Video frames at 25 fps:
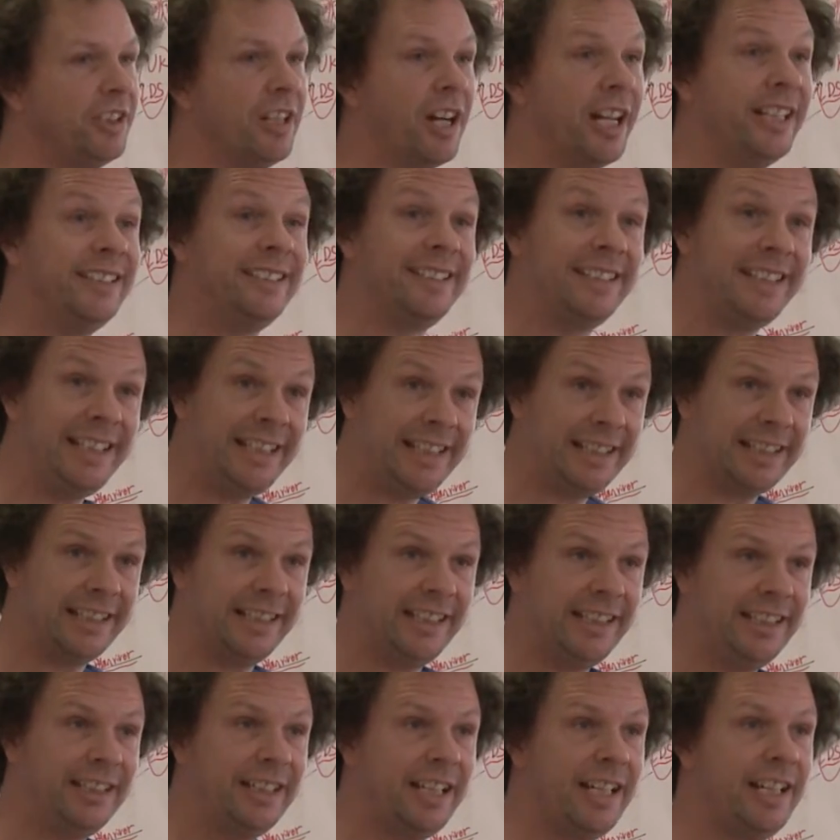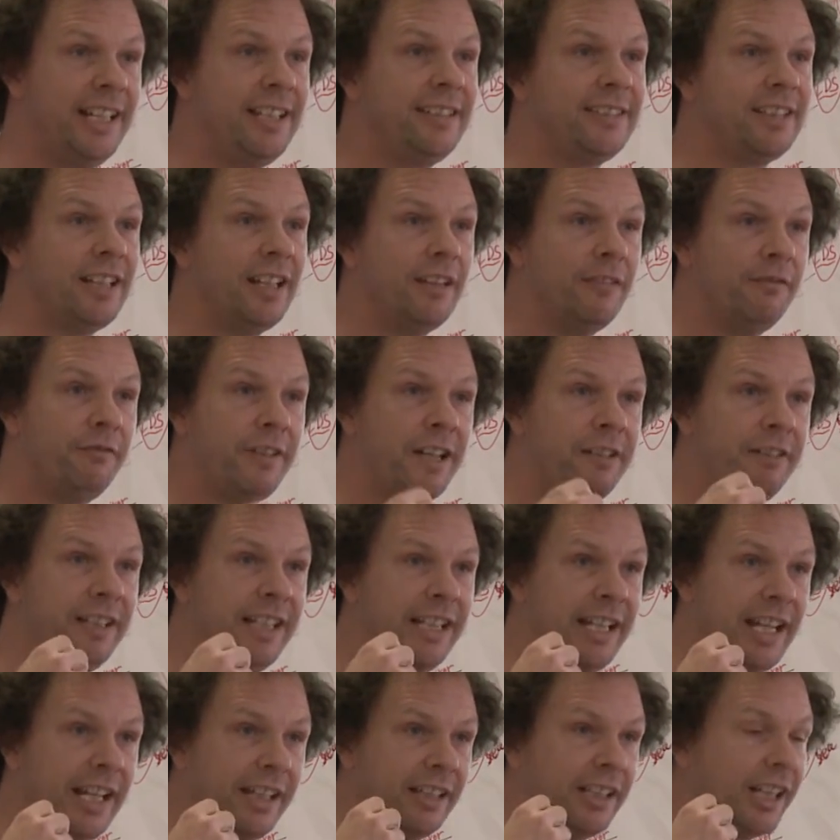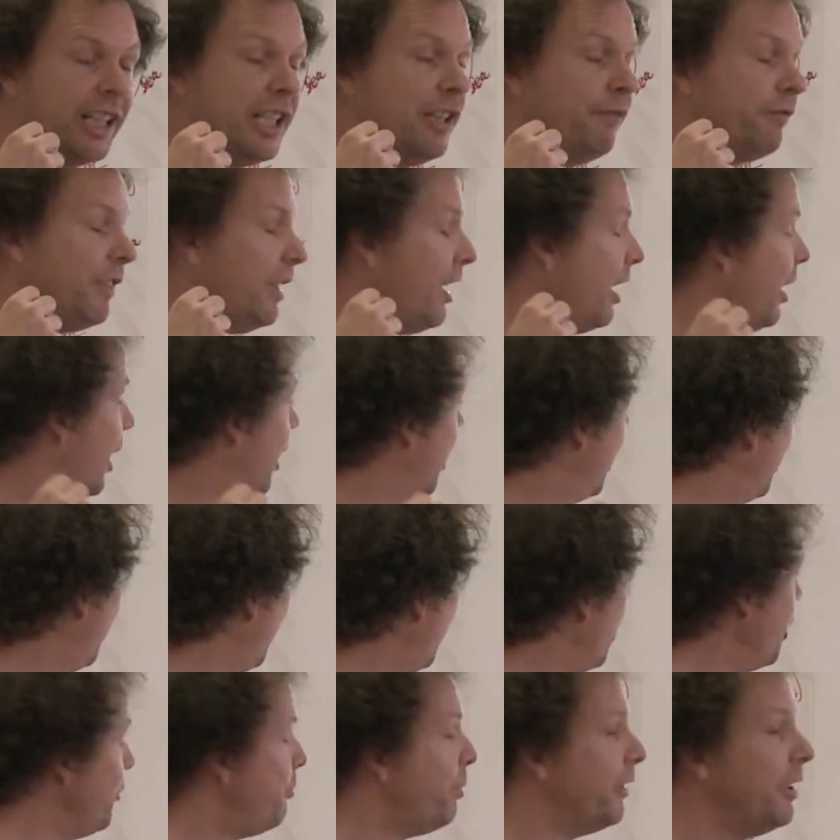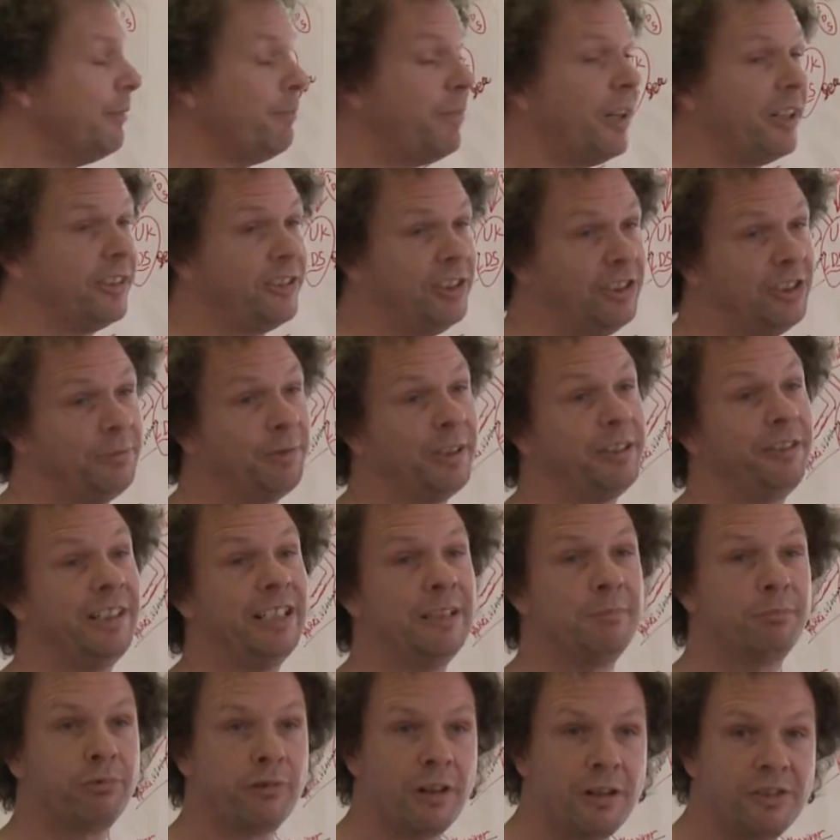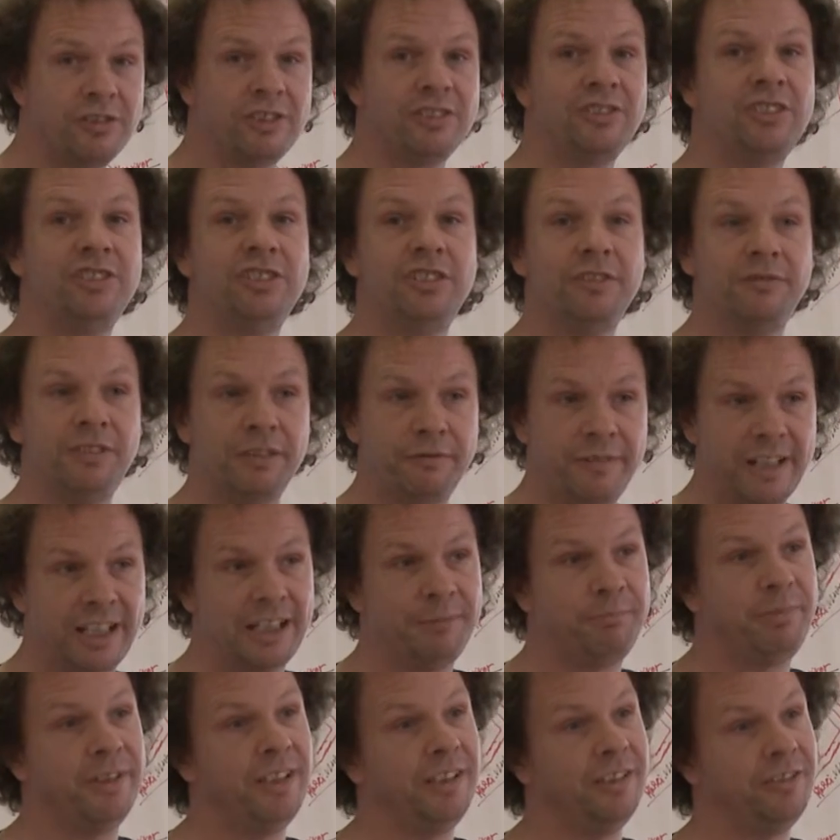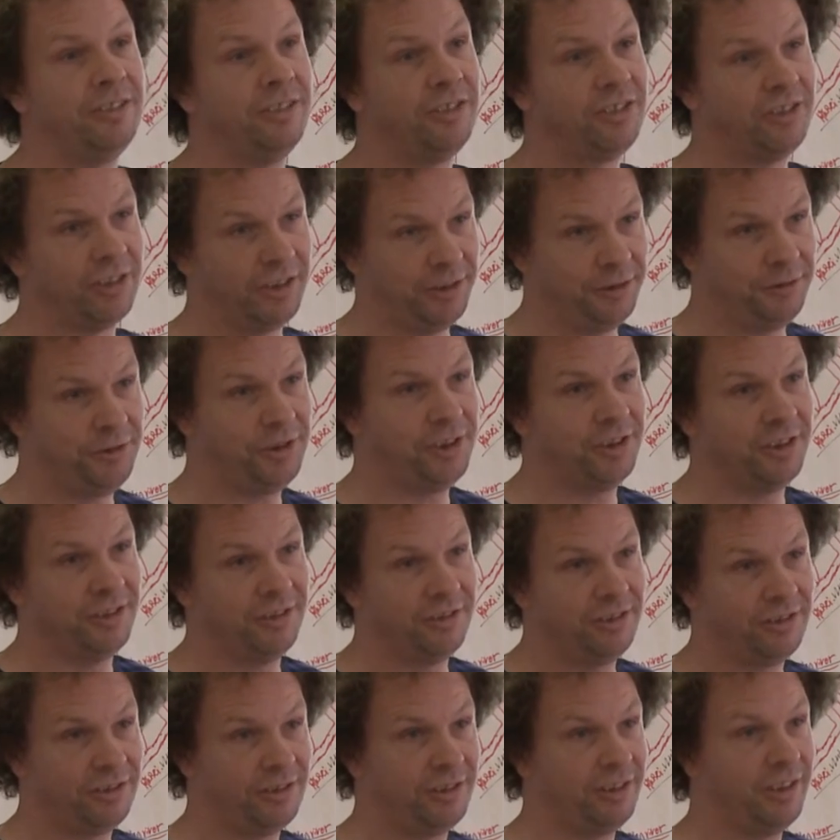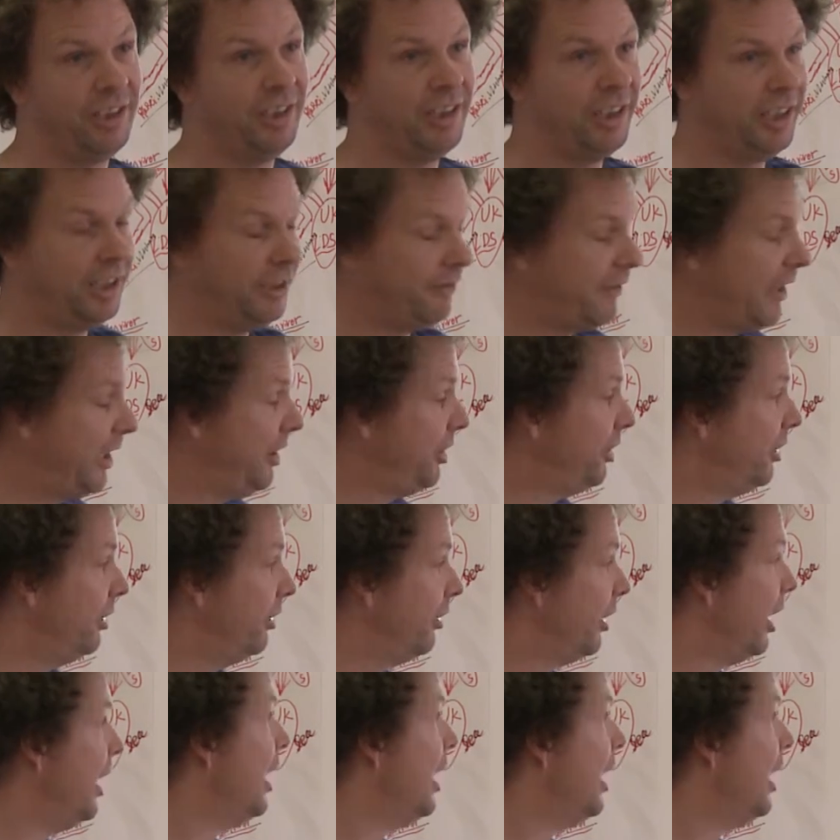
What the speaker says: ideally is very kind of open and participatory in the processes of developing solutions, innovations,